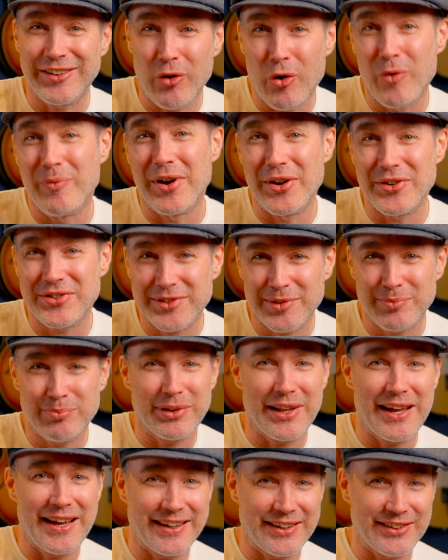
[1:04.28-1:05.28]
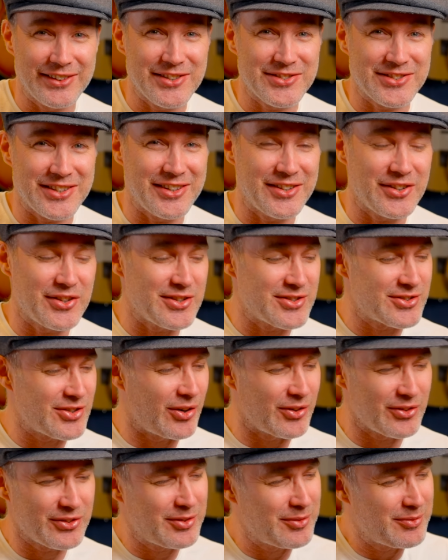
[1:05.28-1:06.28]
almost playing and listening to this
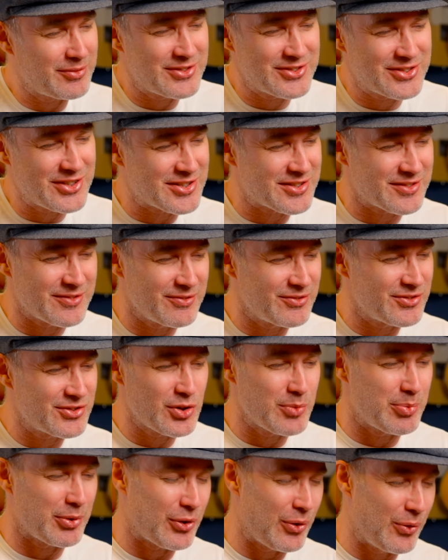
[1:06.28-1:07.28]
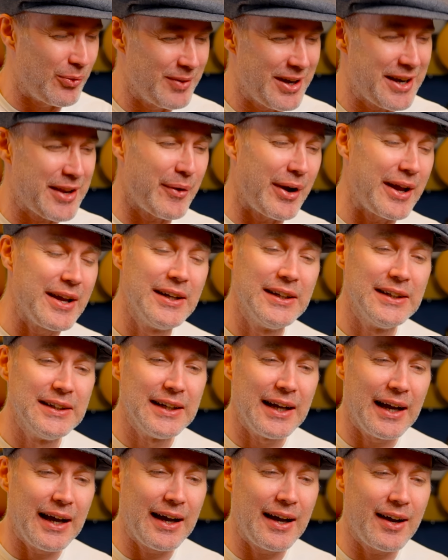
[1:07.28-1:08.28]
song. It's just super cool. Anyway,
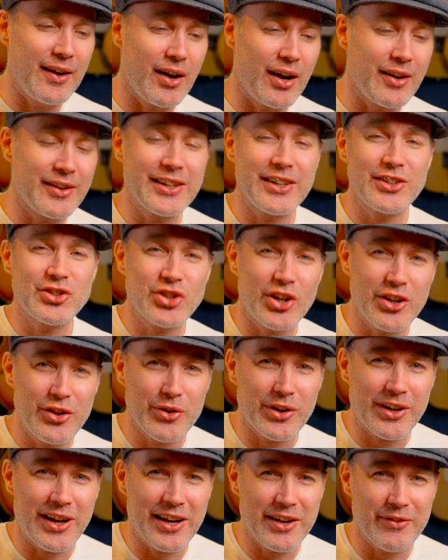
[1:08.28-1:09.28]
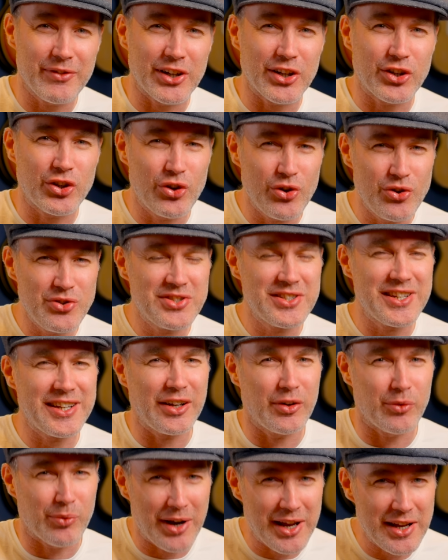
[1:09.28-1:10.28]
I'm going to show you a kind of an acoustic
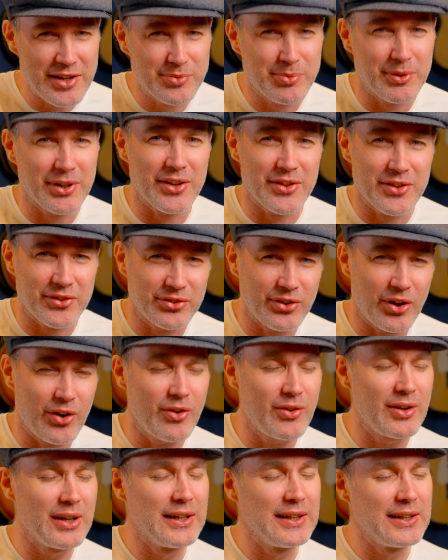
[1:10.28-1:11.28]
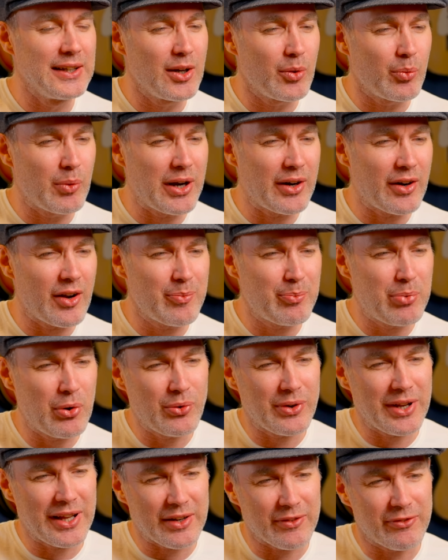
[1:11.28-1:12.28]
arrangement of the song where I've
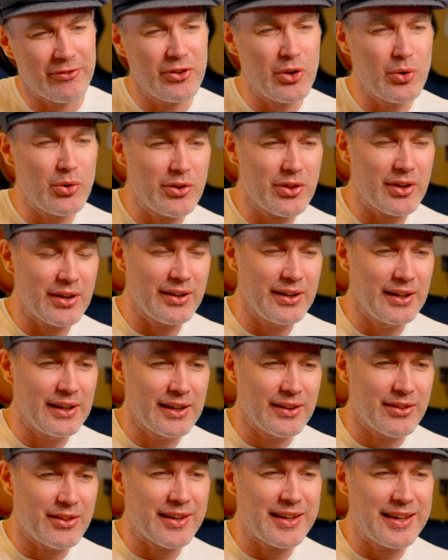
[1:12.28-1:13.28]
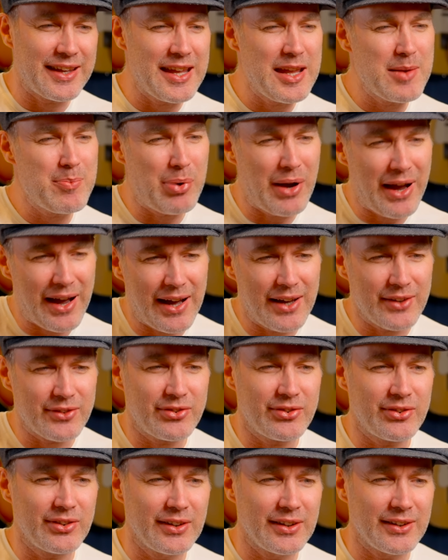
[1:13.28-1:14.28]
pulled out a few of the key
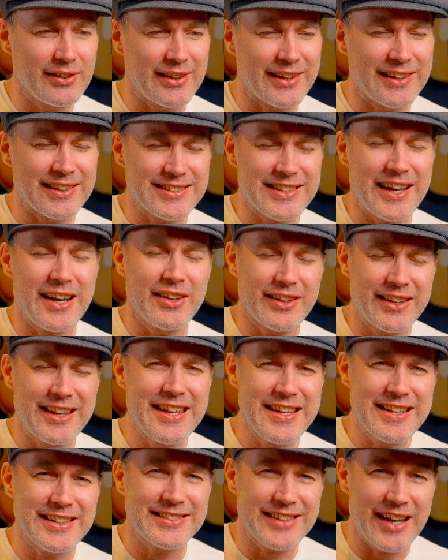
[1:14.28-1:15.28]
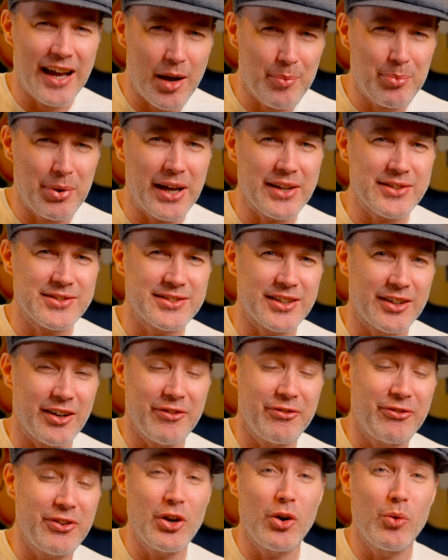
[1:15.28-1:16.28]
parts, the key guitar parts that I
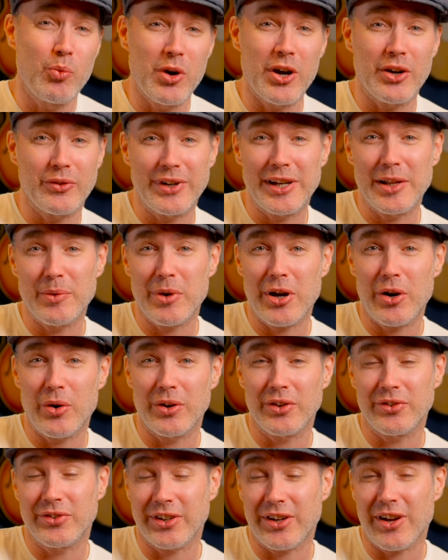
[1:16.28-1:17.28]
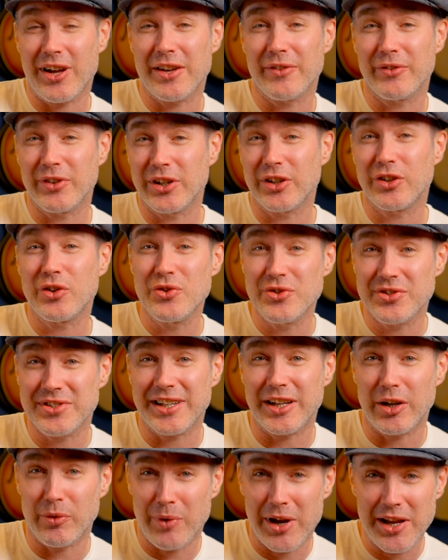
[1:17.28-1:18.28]
feel work really well as a kind of an
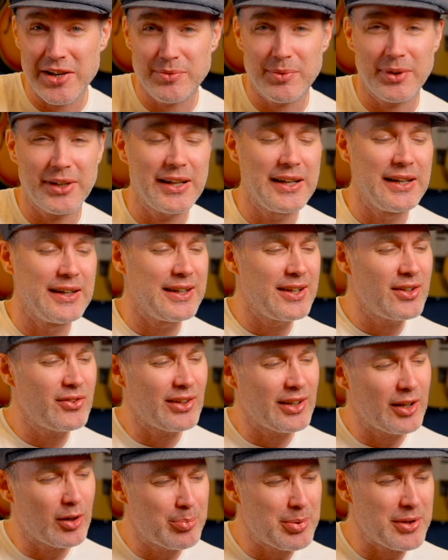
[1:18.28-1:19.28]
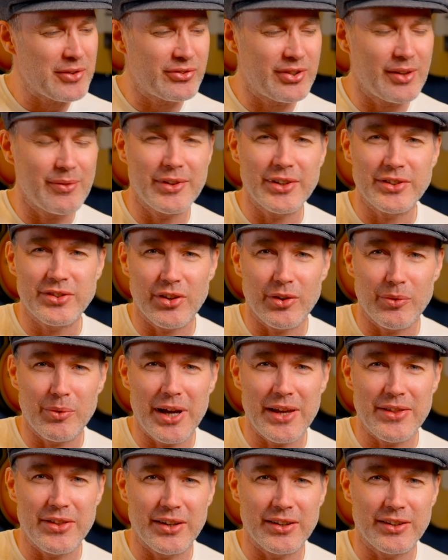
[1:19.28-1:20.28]
acoustic arrangement. Is a little bit similar to the
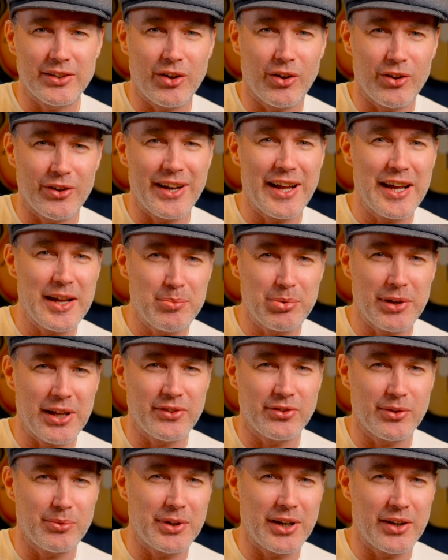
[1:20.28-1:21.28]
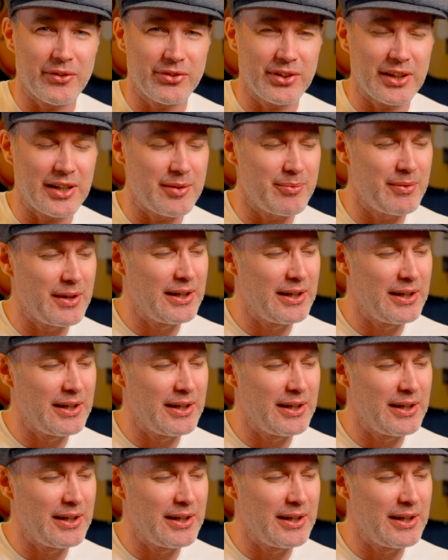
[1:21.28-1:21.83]
way that Colin Hay plays it when I've seen him